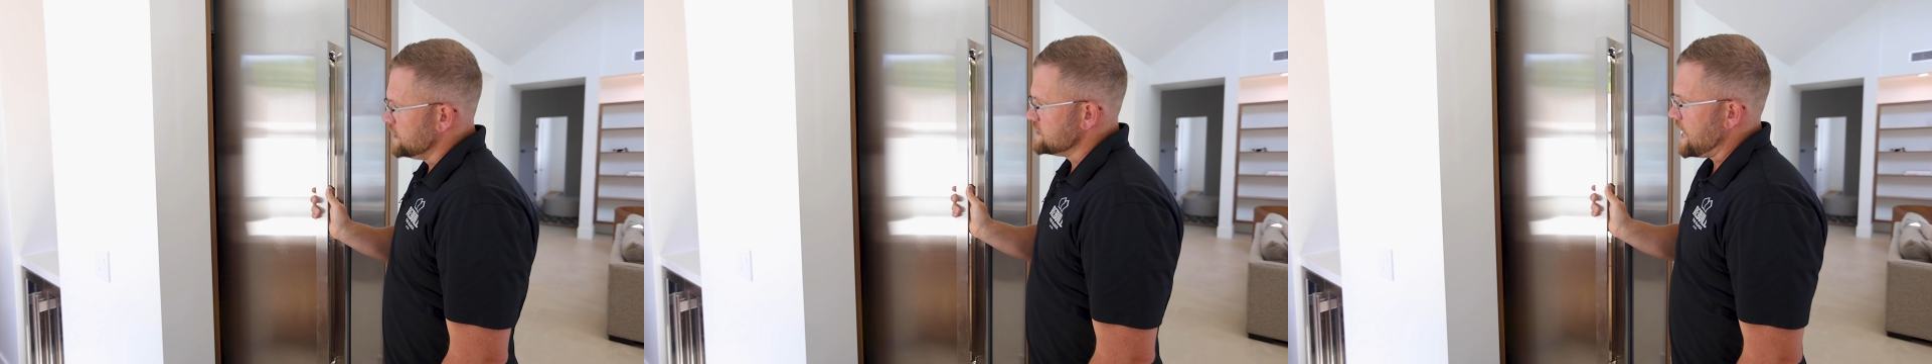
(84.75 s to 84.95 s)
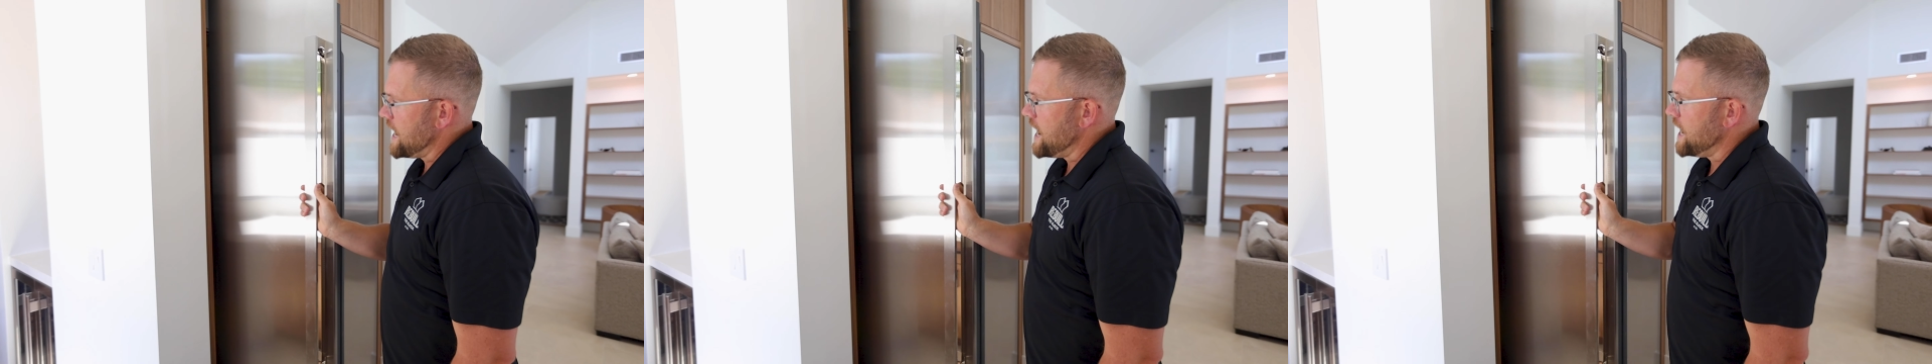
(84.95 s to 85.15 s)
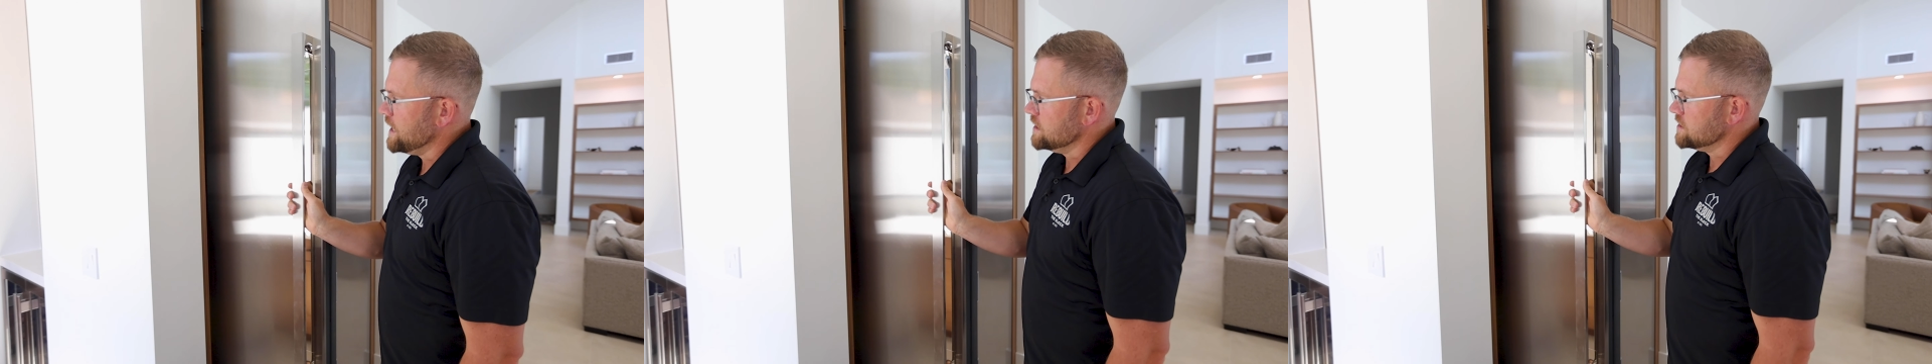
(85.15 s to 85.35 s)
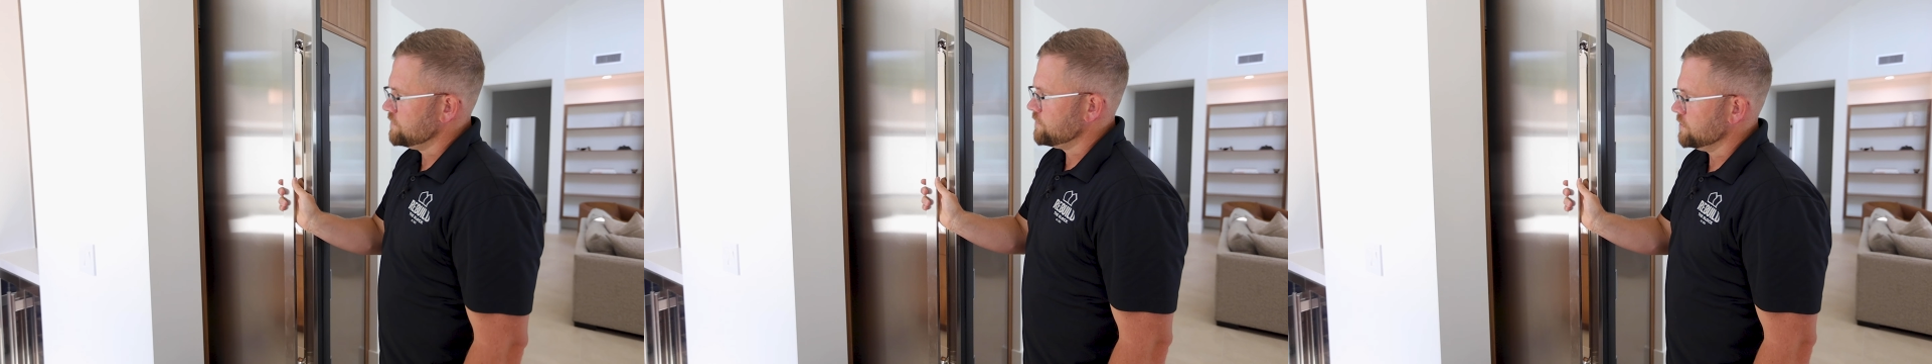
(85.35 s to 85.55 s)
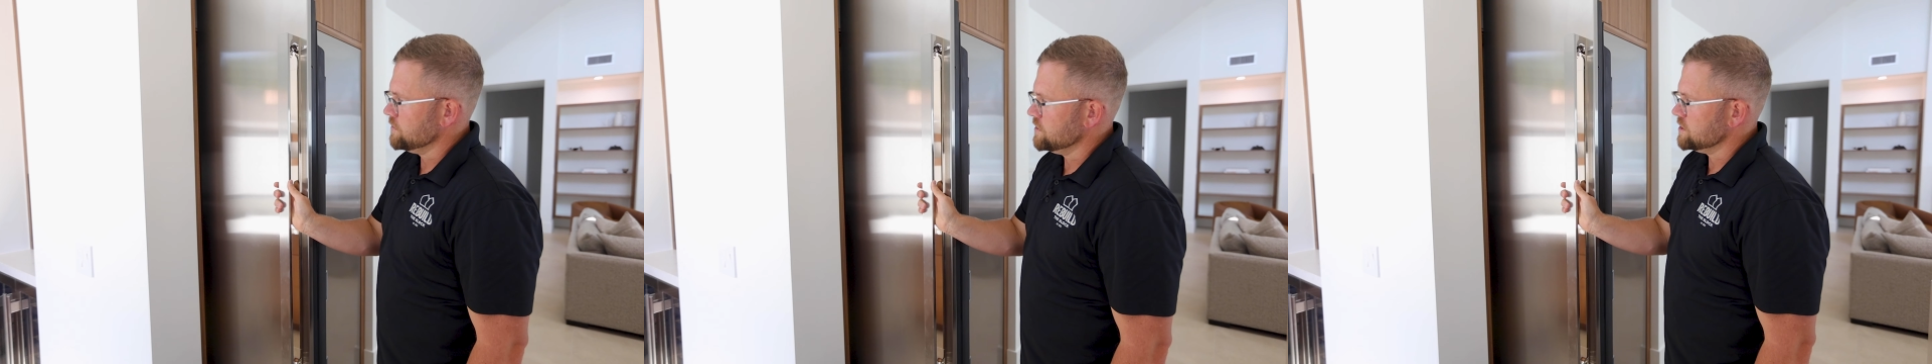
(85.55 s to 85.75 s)
it's at its
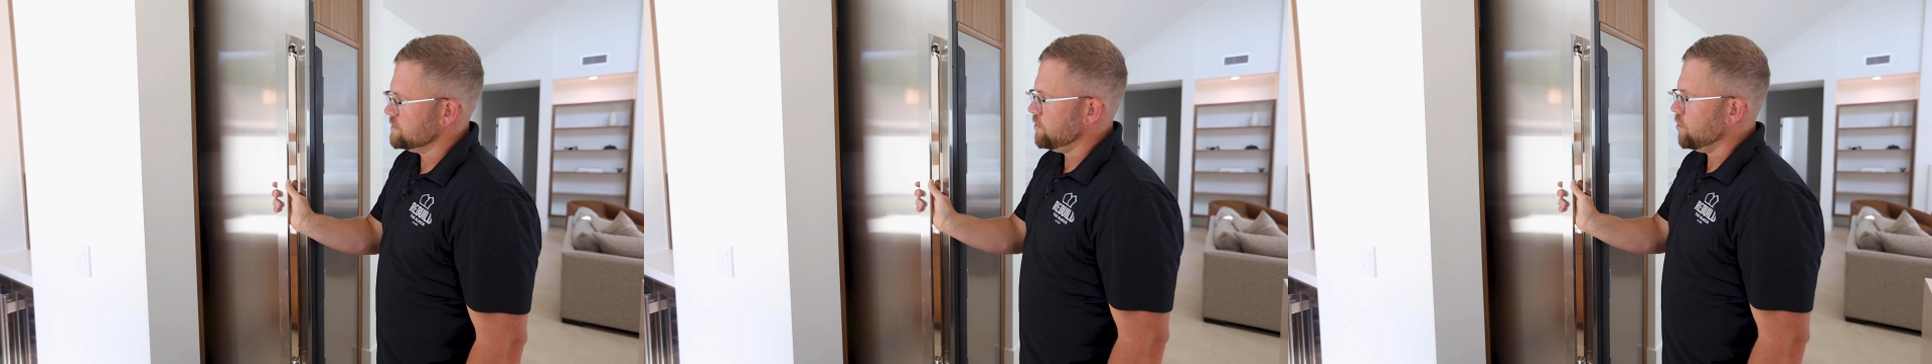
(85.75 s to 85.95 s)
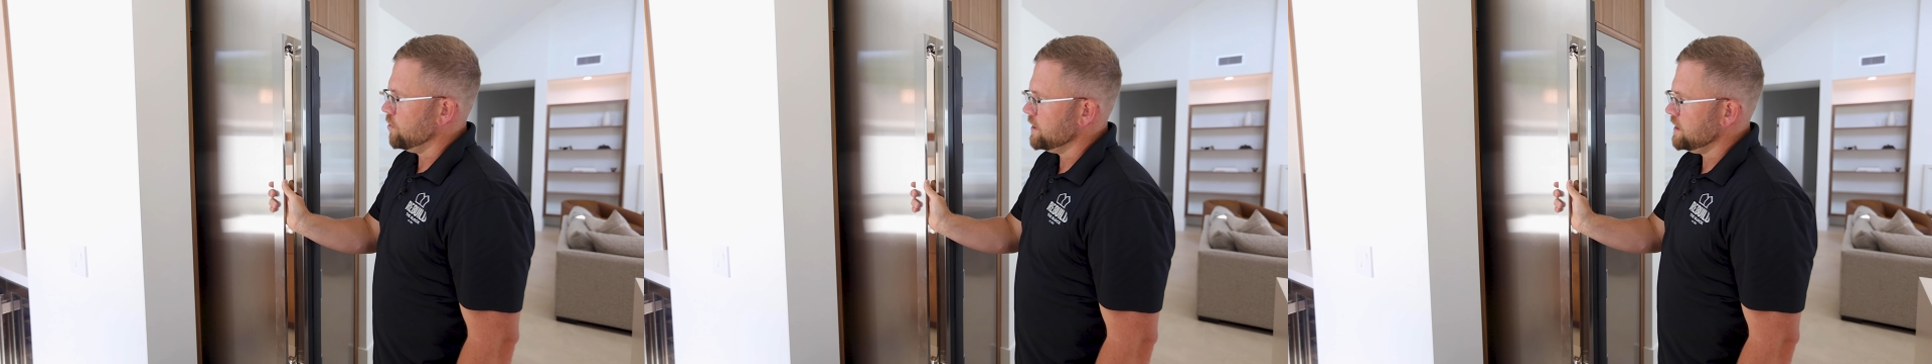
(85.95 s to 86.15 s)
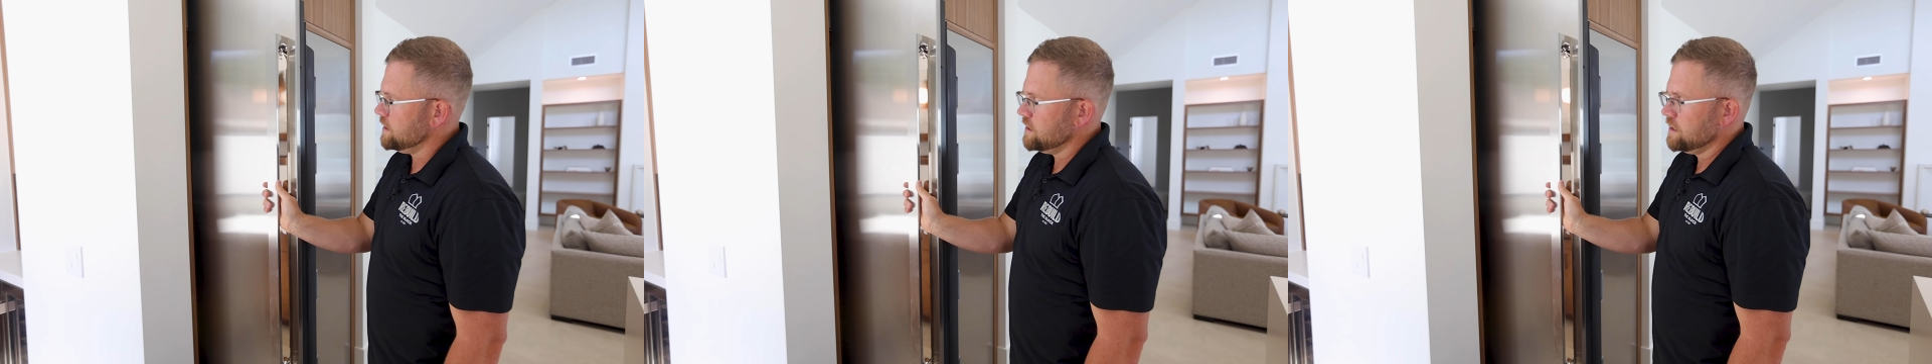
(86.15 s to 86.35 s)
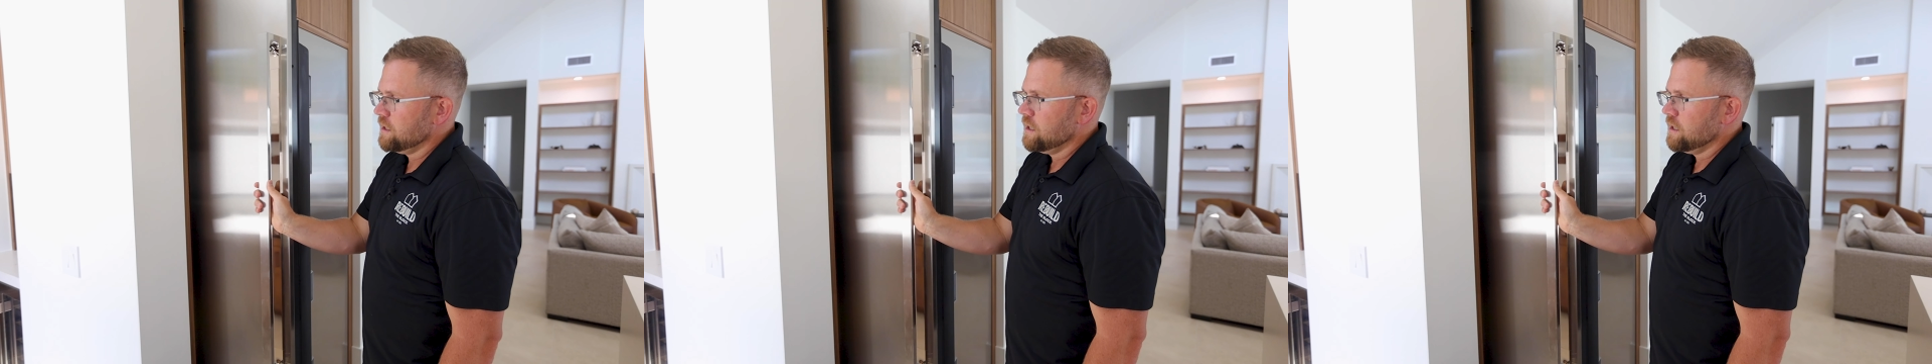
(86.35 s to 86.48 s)
furthest point